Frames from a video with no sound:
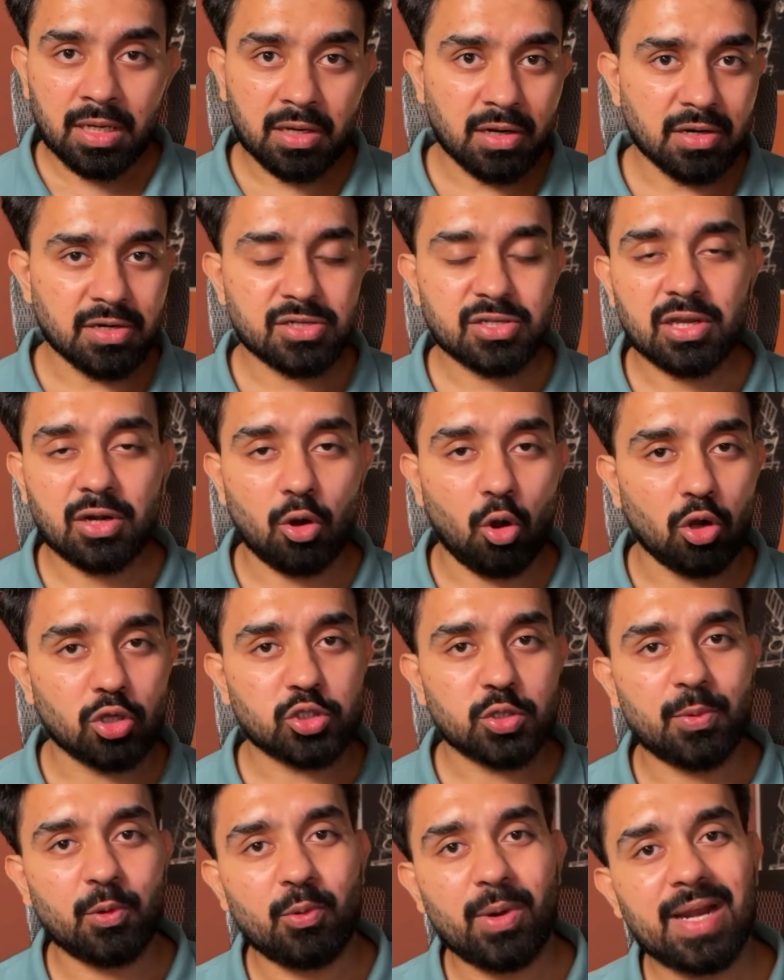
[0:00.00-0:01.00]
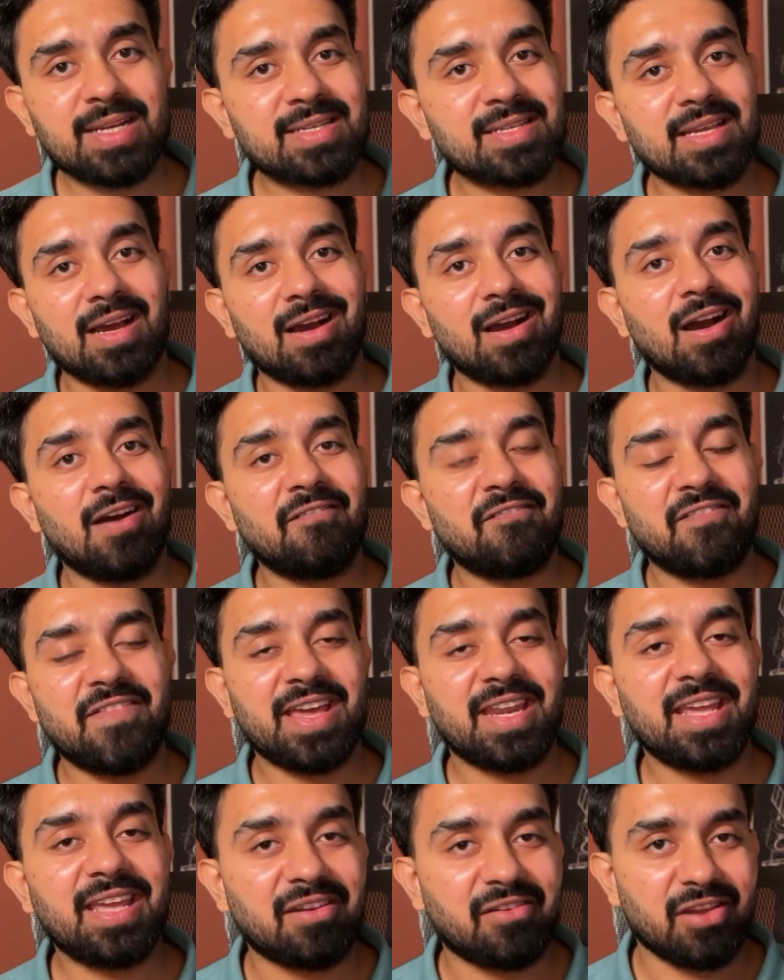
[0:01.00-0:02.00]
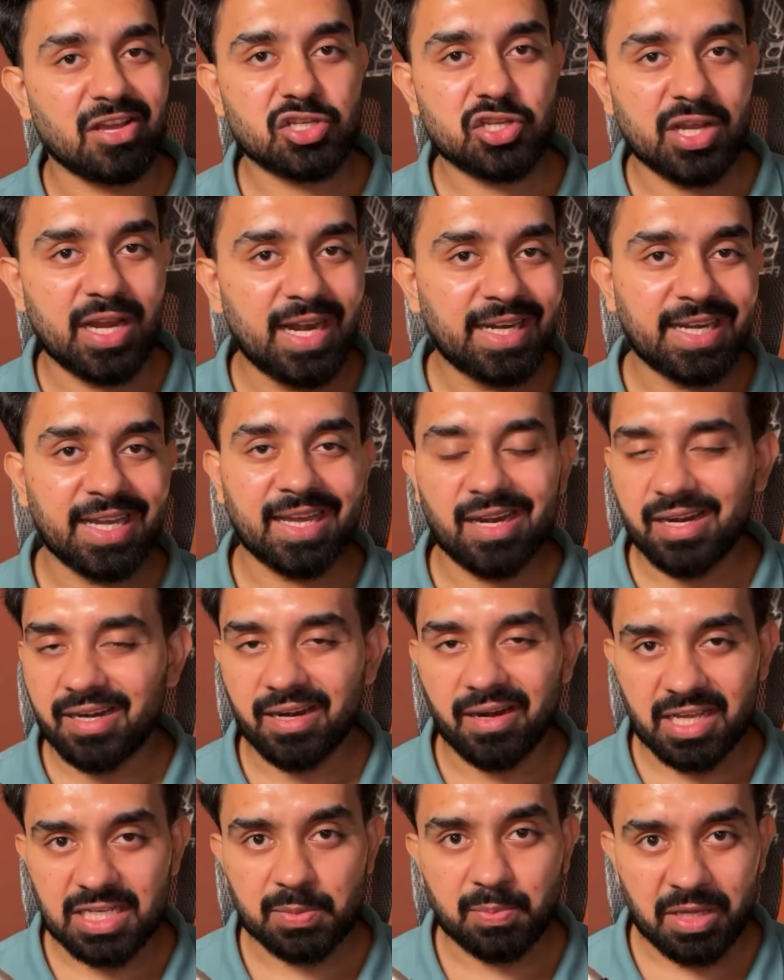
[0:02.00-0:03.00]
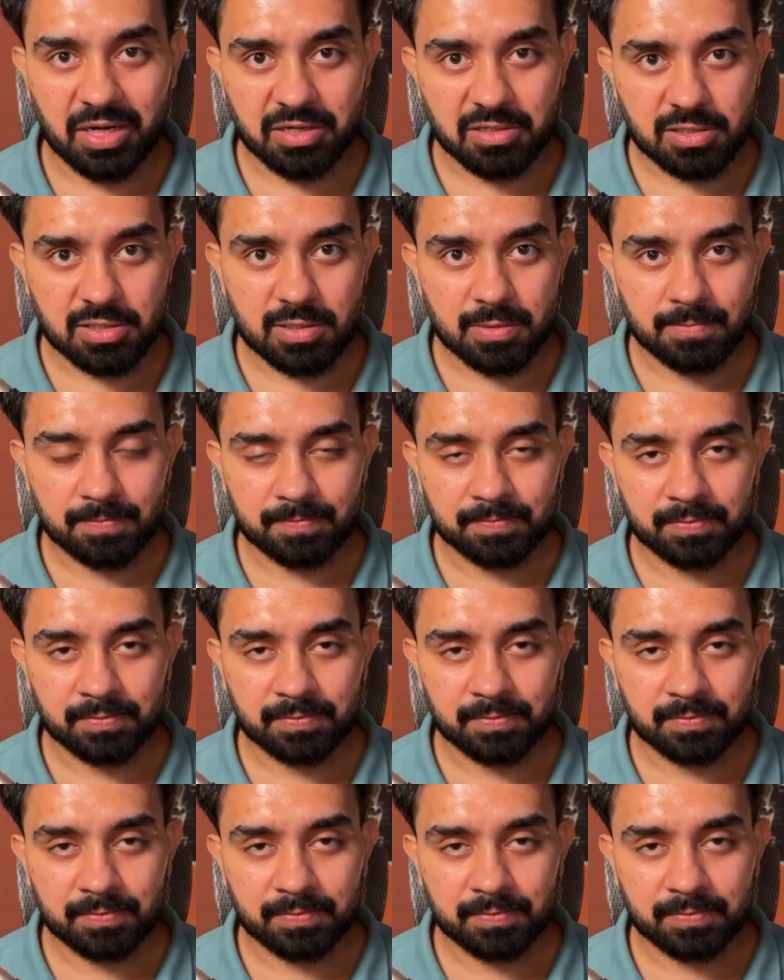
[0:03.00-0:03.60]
Cursor also provides a very rich integrated experience.